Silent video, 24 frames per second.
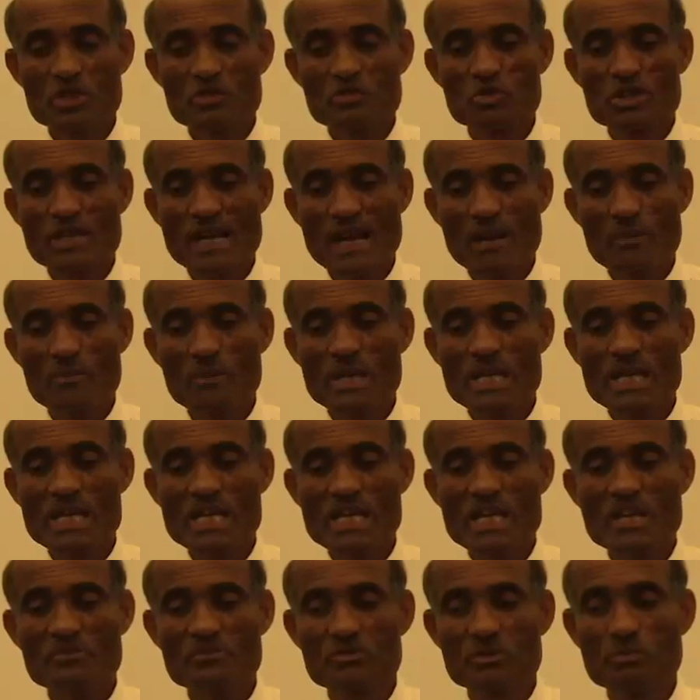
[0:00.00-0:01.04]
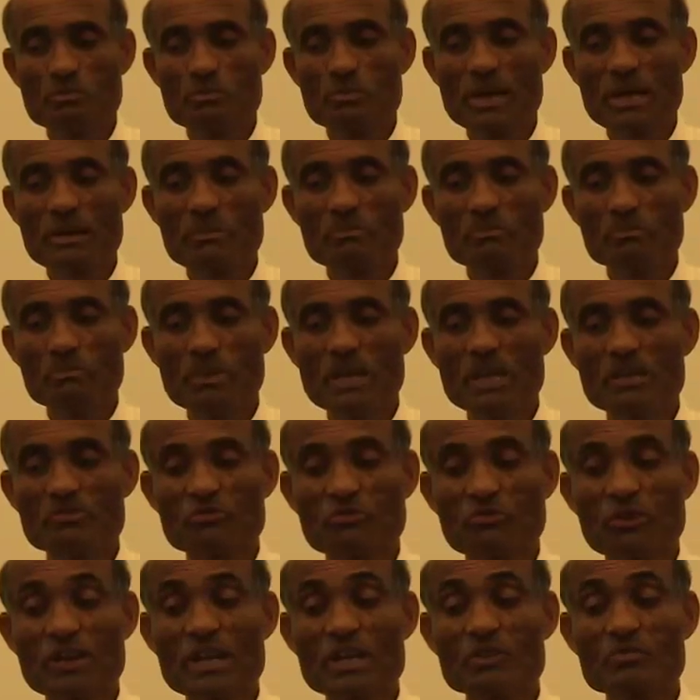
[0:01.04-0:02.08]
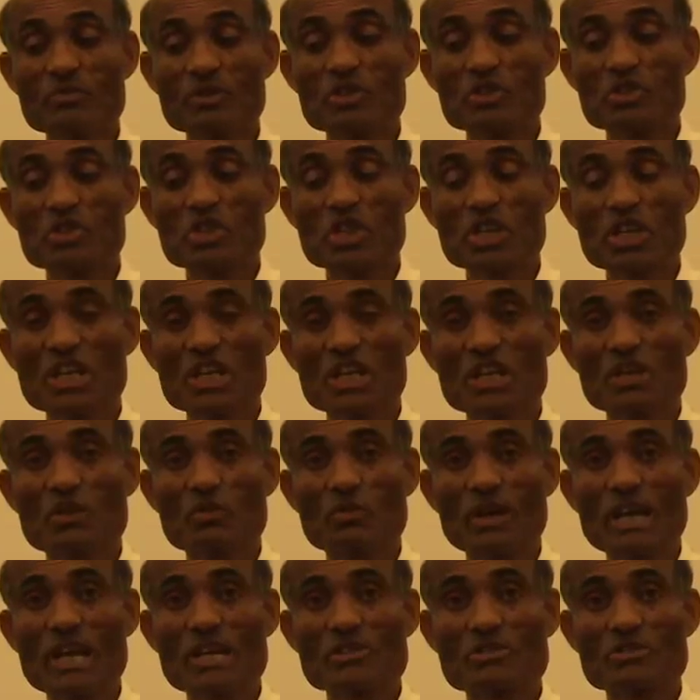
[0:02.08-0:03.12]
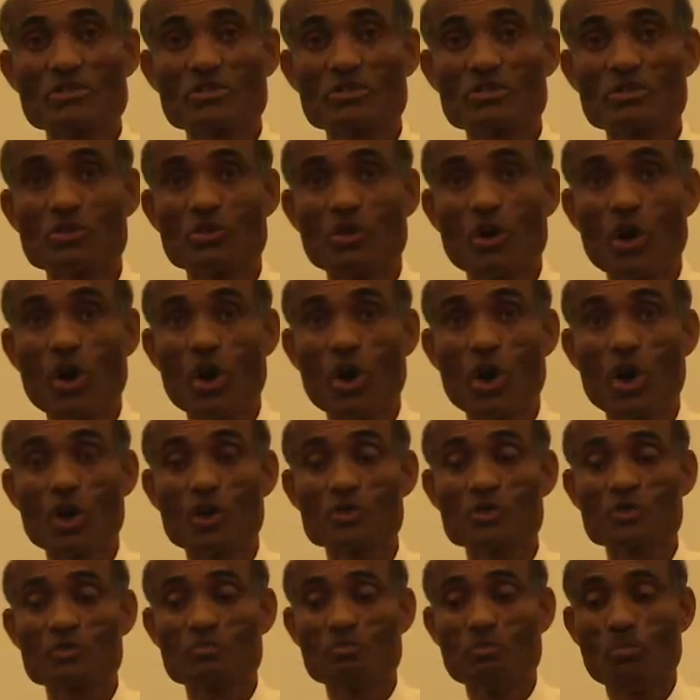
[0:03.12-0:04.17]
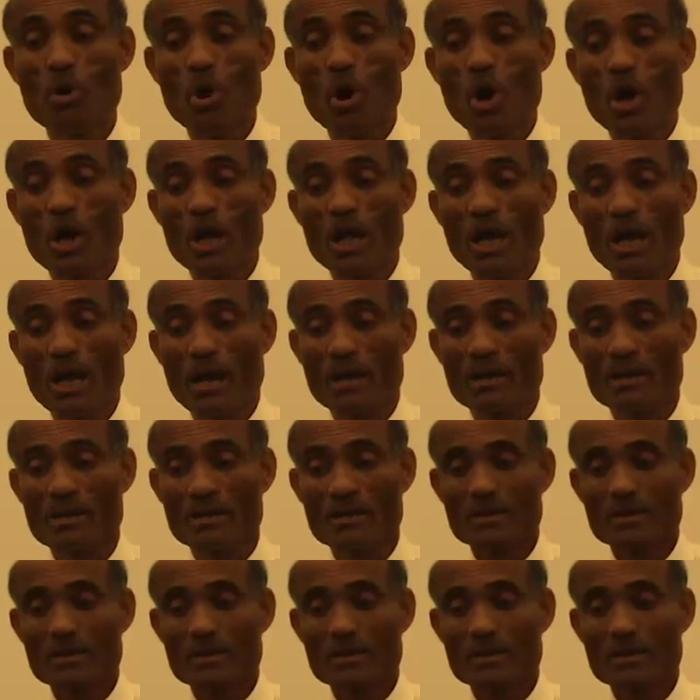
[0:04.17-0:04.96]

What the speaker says: You tell me, is the beat frequency greater or smaller?